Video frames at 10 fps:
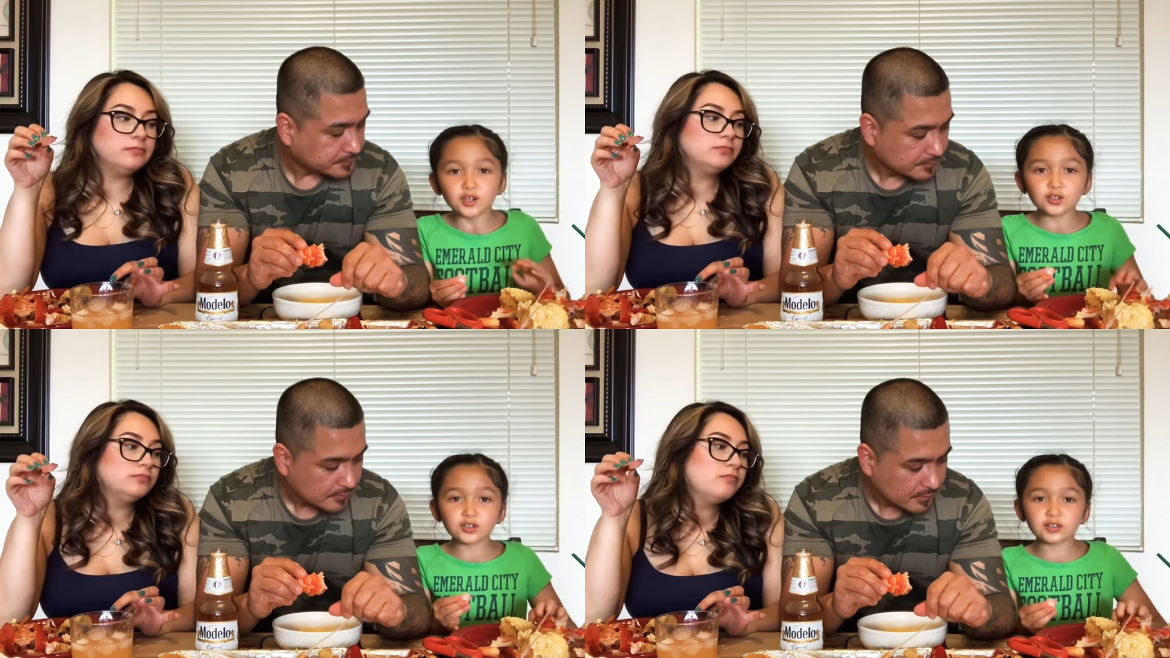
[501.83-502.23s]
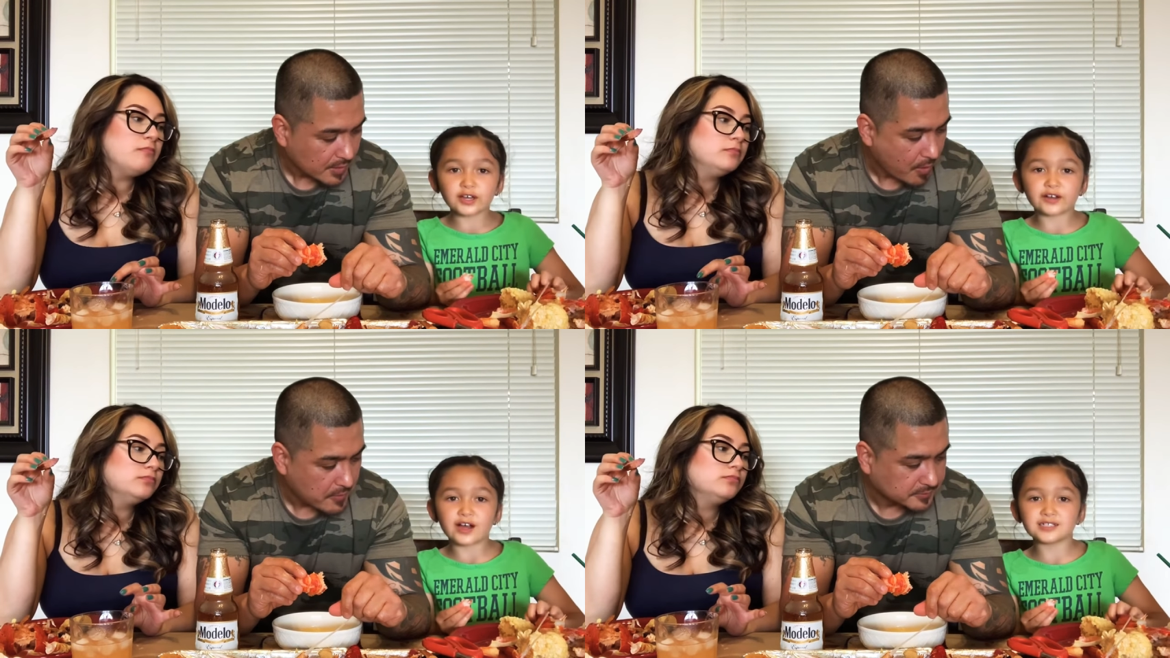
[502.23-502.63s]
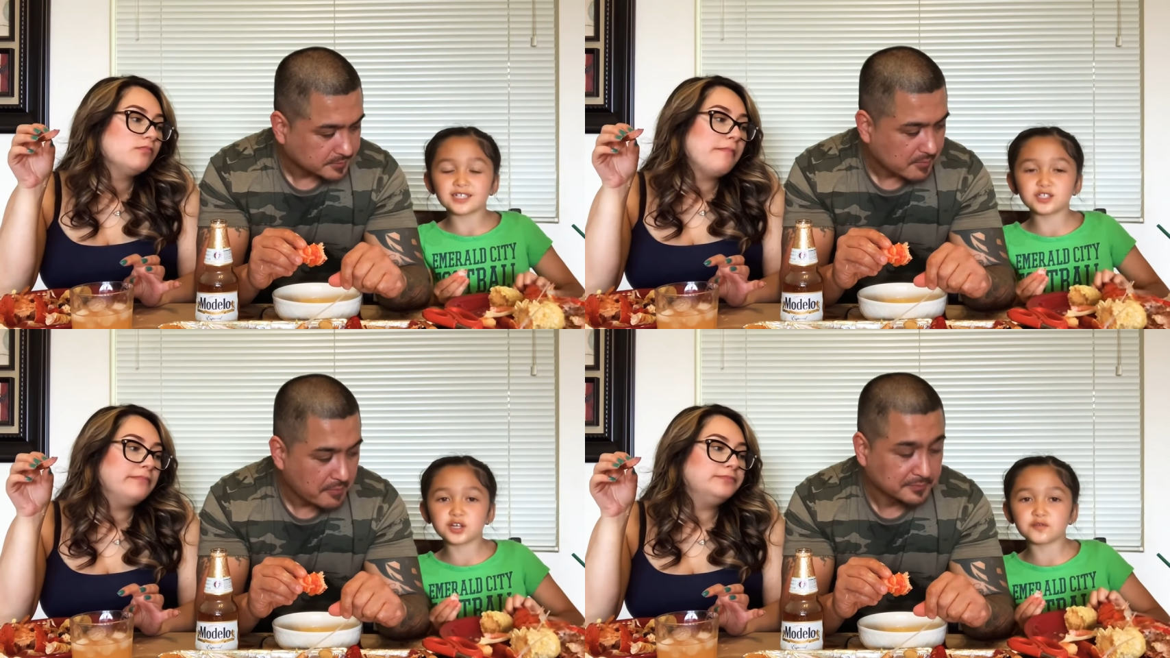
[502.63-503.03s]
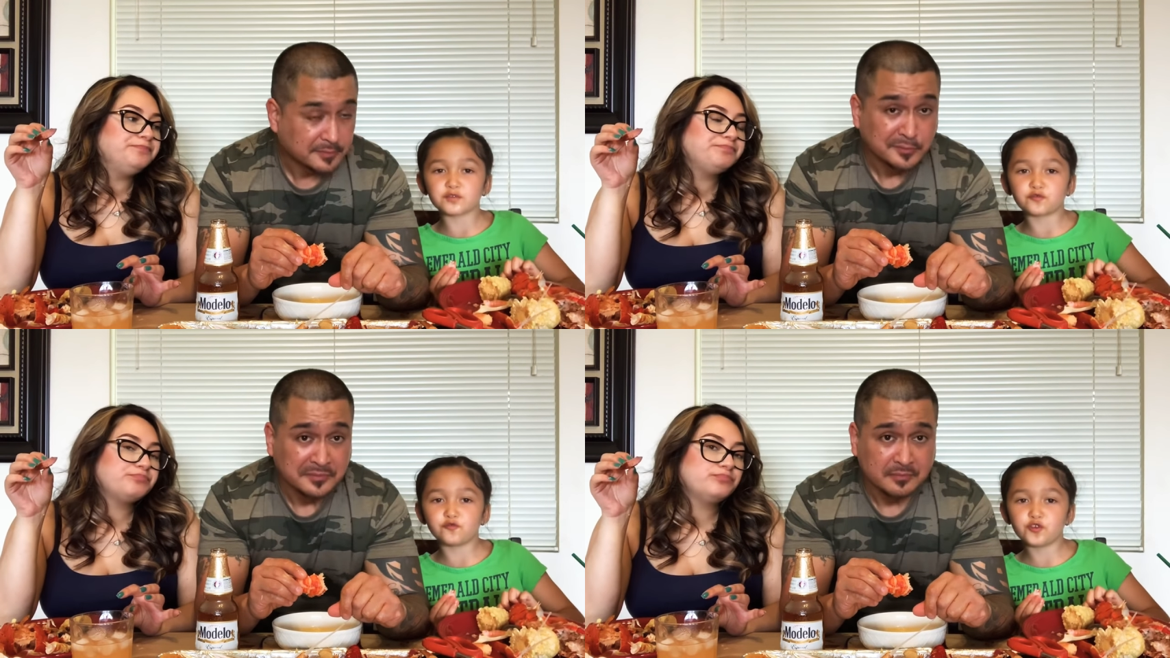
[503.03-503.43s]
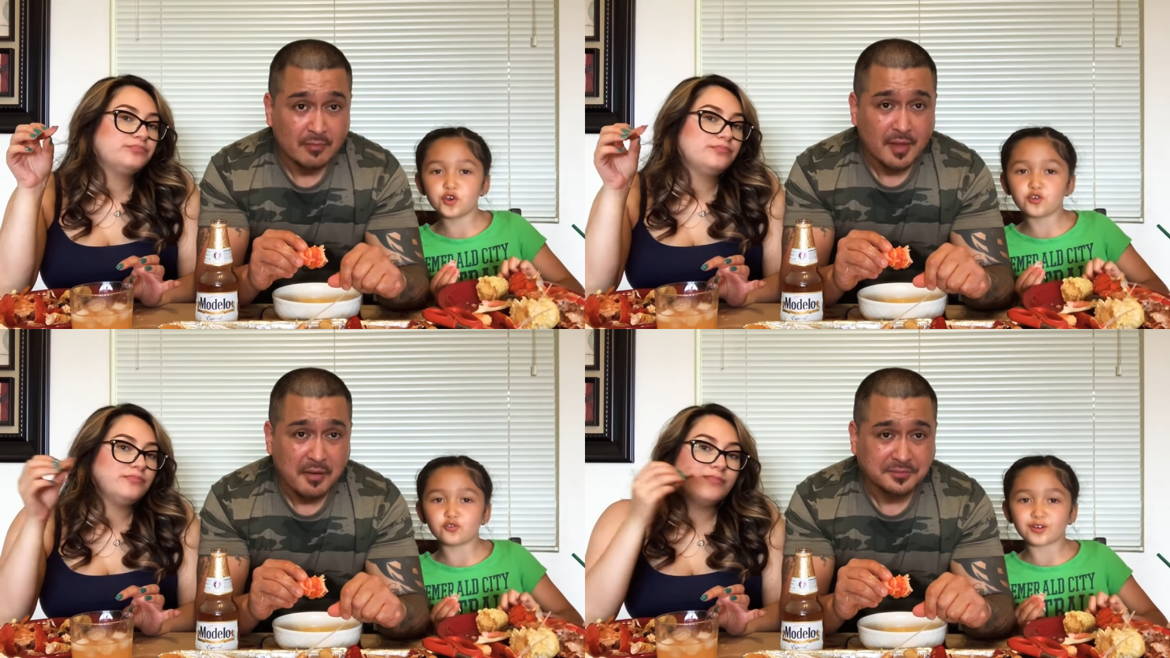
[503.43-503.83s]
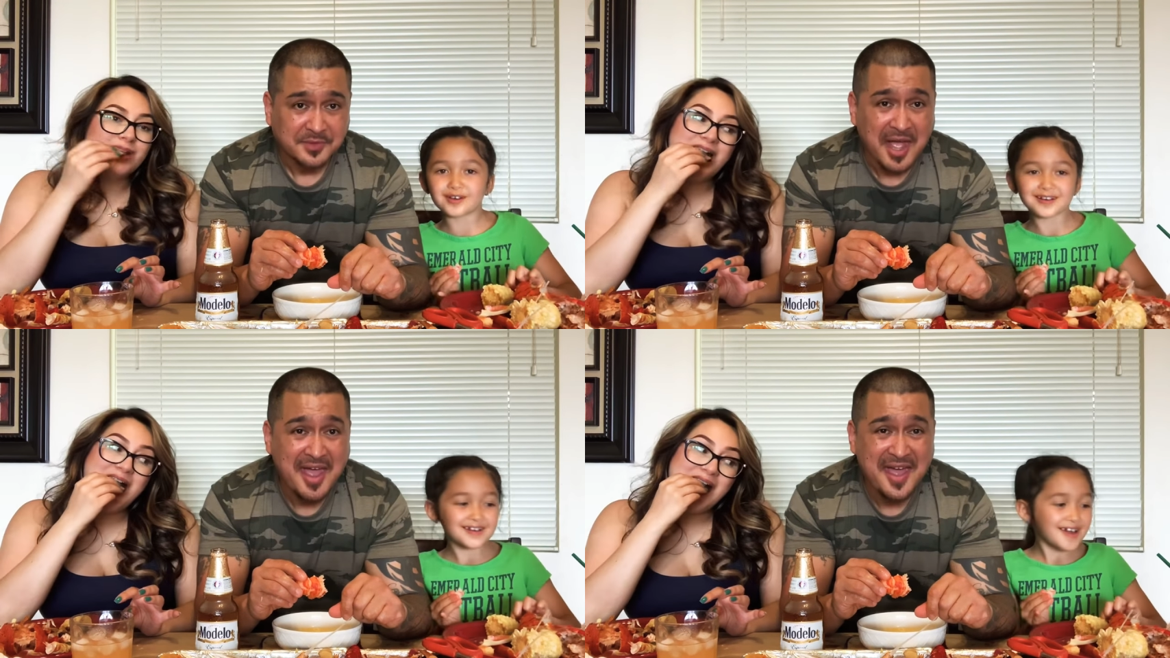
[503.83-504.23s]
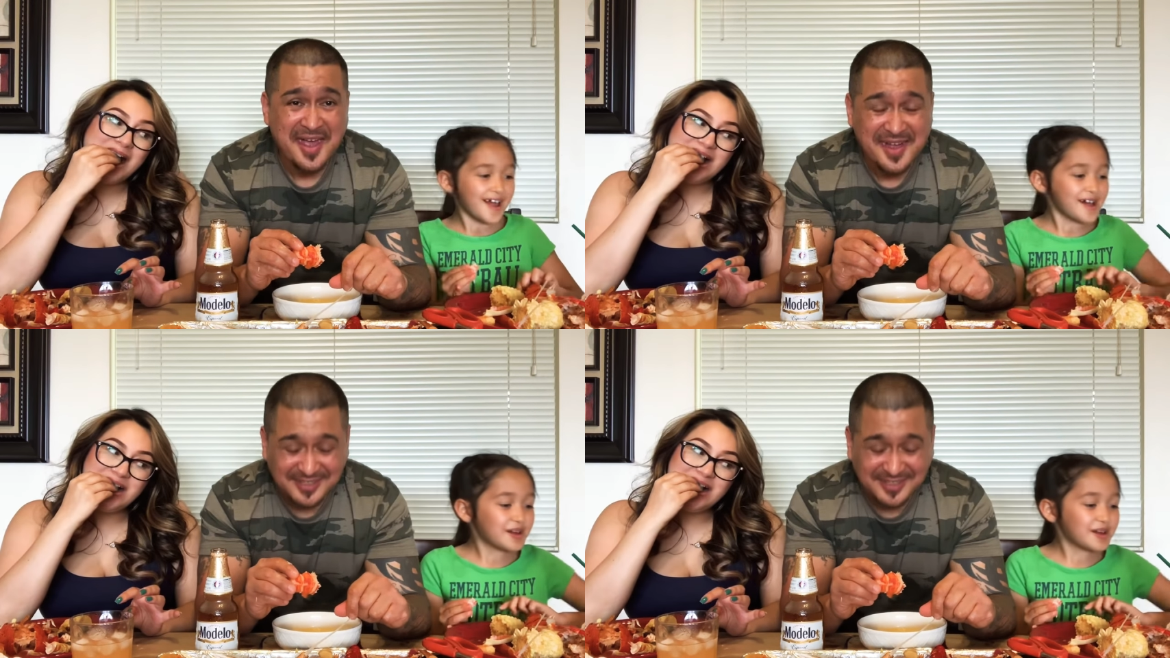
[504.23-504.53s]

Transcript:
Speaker 1: Look at that, guys. That's not